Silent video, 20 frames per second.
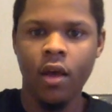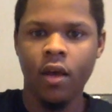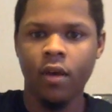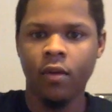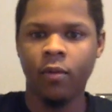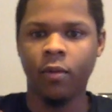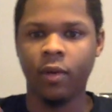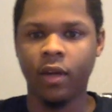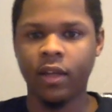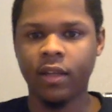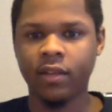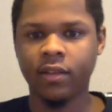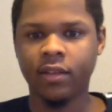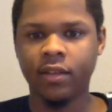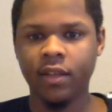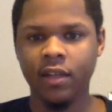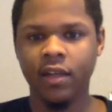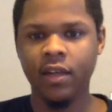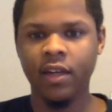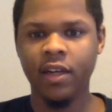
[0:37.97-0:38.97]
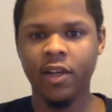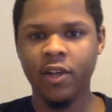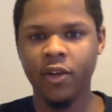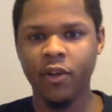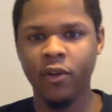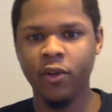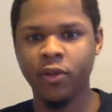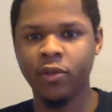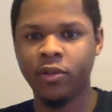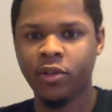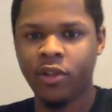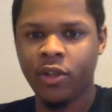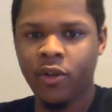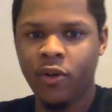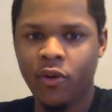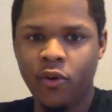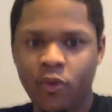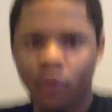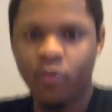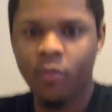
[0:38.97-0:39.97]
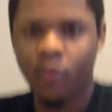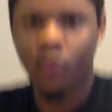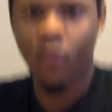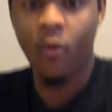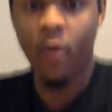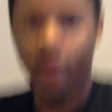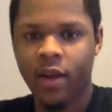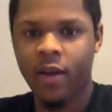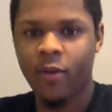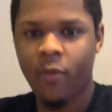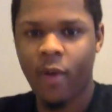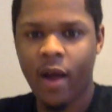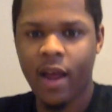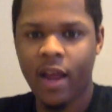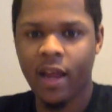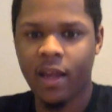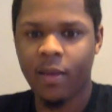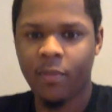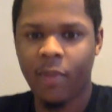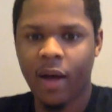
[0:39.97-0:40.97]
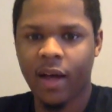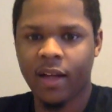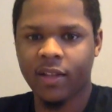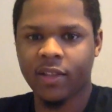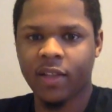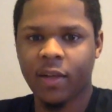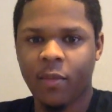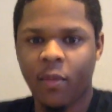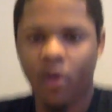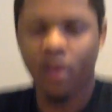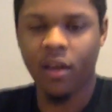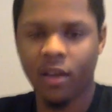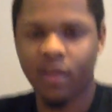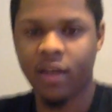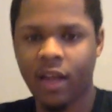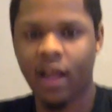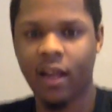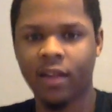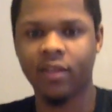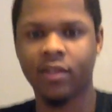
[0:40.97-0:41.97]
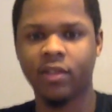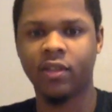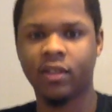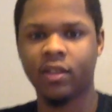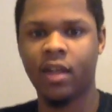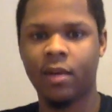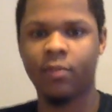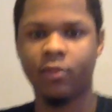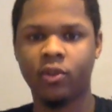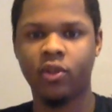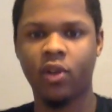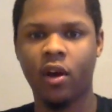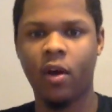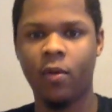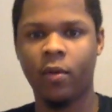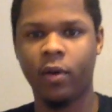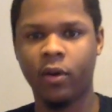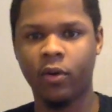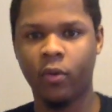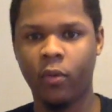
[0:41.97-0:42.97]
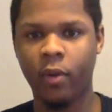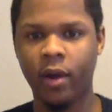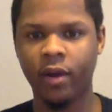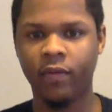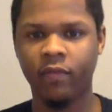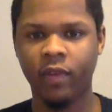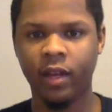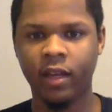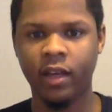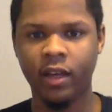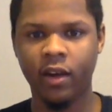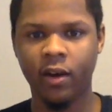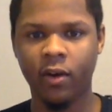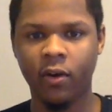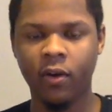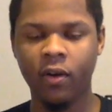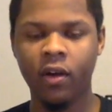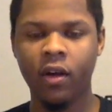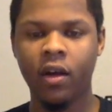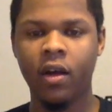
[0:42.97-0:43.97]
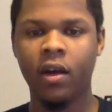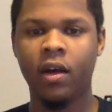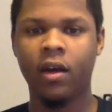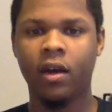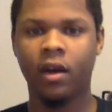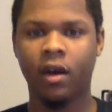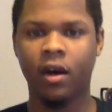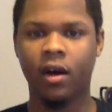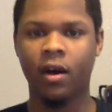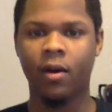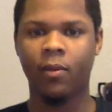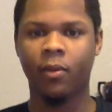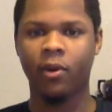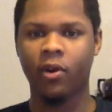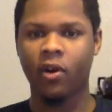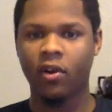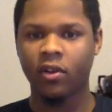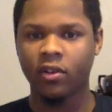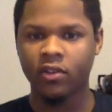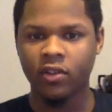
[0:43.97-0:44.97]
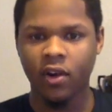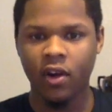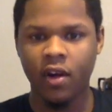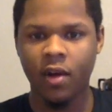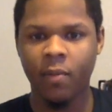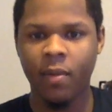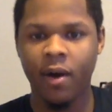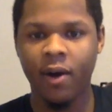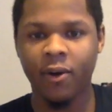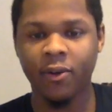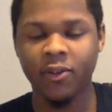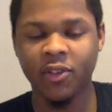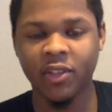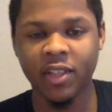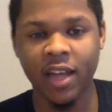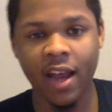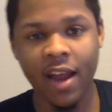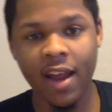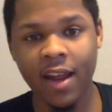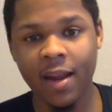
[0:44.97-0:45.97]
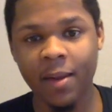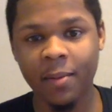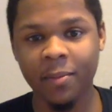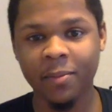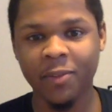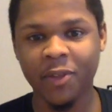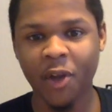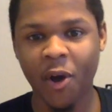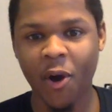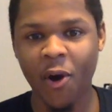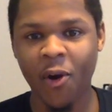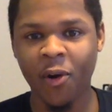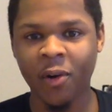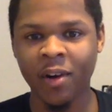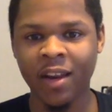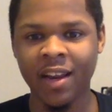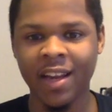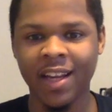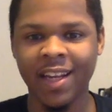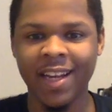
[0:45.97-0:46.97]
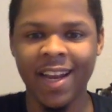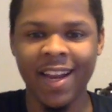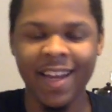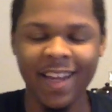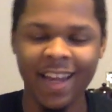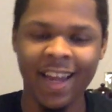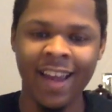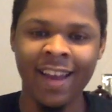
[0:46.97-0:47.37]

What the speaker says: What is good, YouTube? Quinn Wade Basketball Analysis coming to y'all with a quick video. We're going to talk about James Harden.